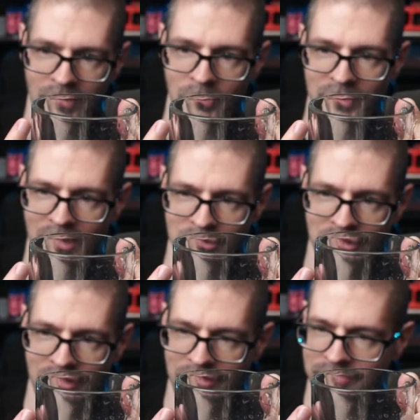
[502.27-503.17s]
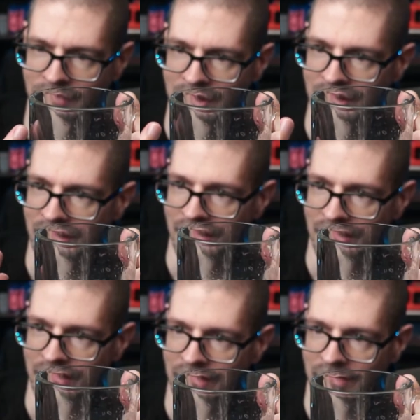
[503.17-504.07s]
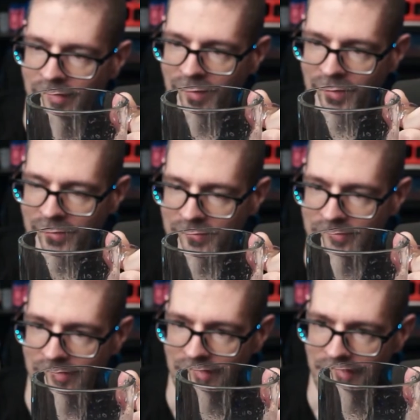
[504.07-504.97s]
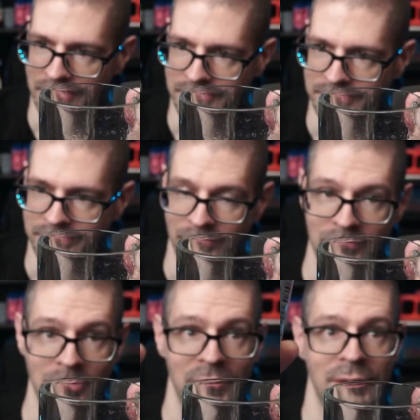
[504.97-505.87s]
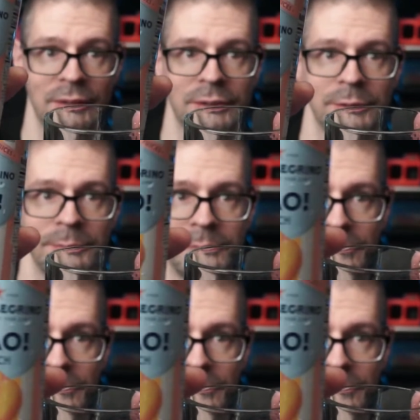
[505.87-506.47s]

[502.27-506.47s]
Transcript: without sugar, and some of this.